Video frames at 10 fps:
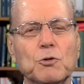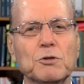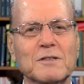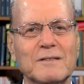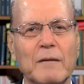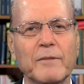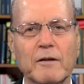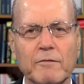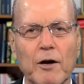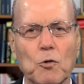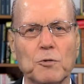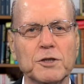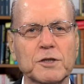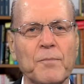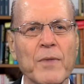to Islamic
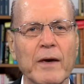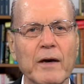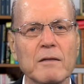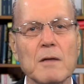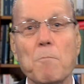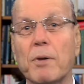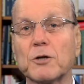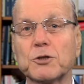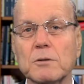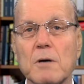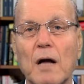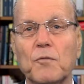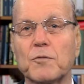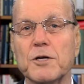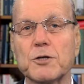terrorists in the Persian
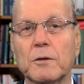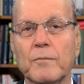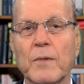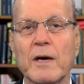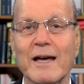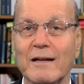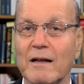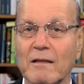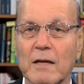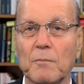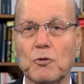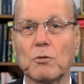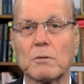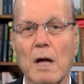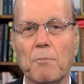Gulf region in an attempt
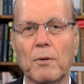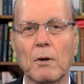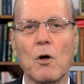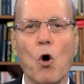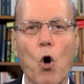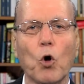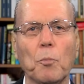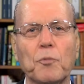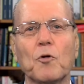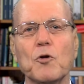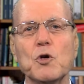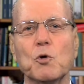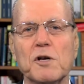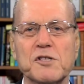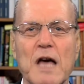to topple all
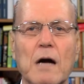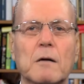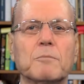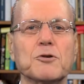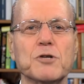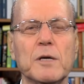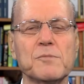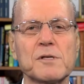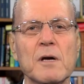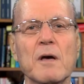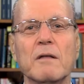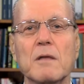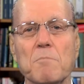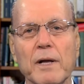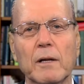pro-US Arab regimes,
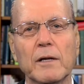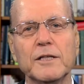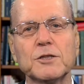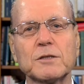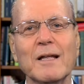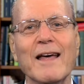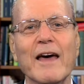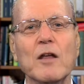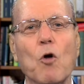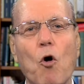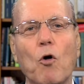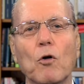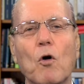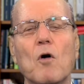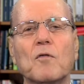the Middle East, and
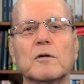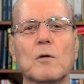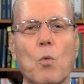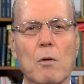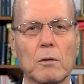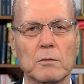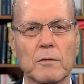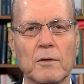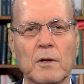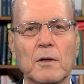all over the world.